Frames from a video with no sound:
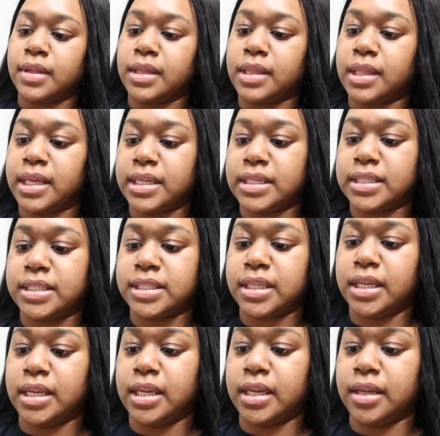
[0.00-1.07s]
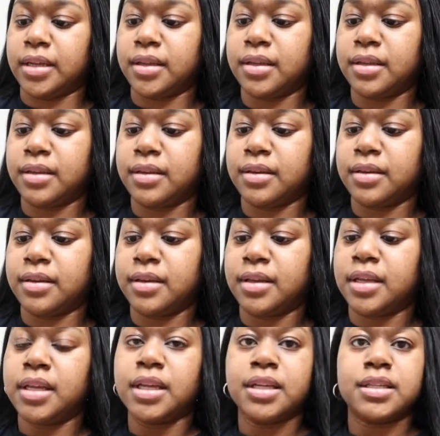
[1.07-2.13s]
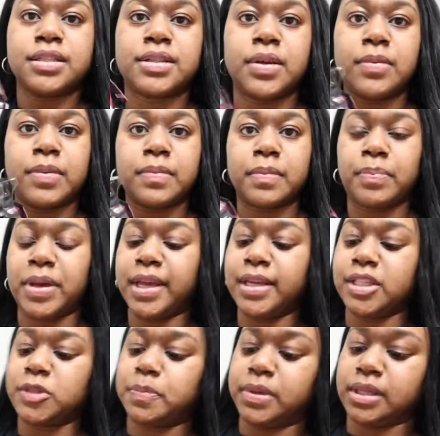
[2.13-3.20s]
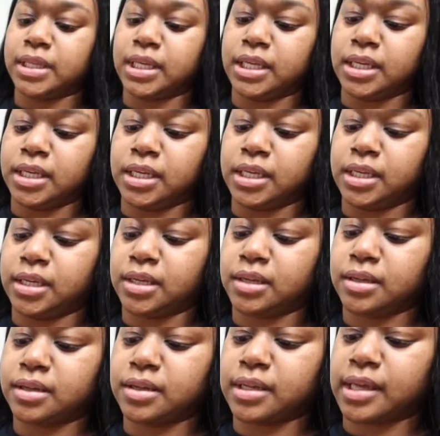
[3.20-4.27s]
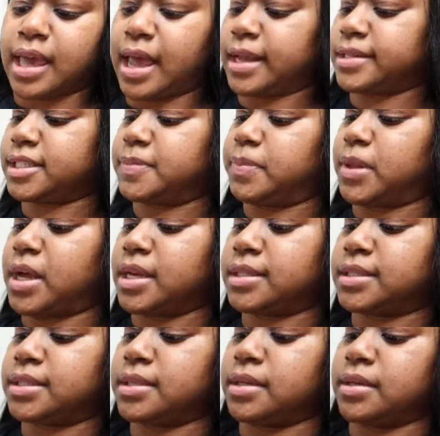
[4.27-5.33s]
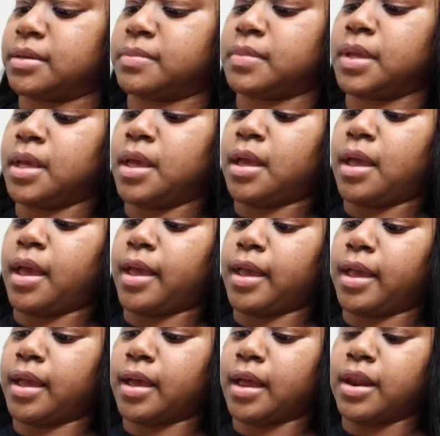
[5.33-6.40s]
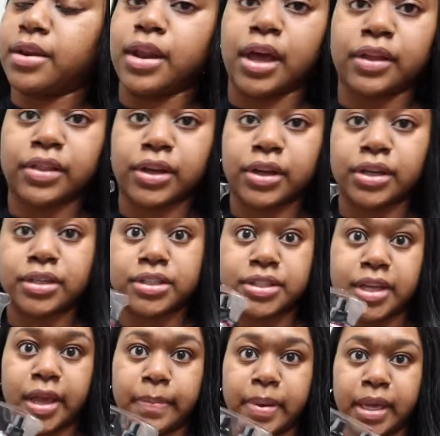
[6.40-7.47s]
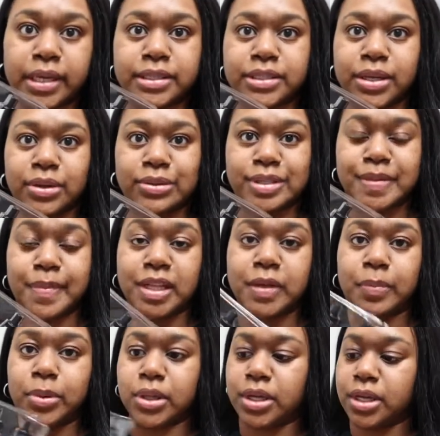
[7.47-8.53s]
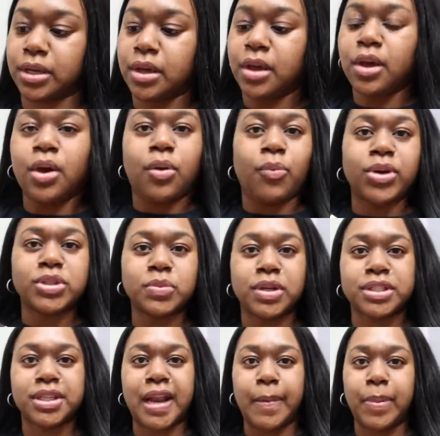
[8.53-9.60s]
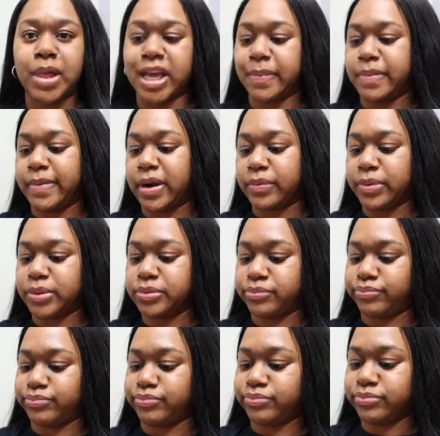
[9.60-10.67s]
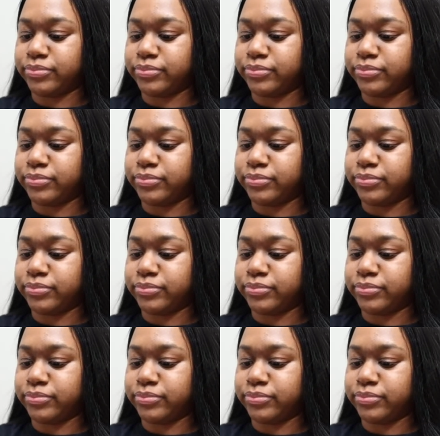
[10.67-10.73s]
let's see, some peach bellini, cactus blossom, and another champagne toast. I'm about to plug, which one should I plug up in my room?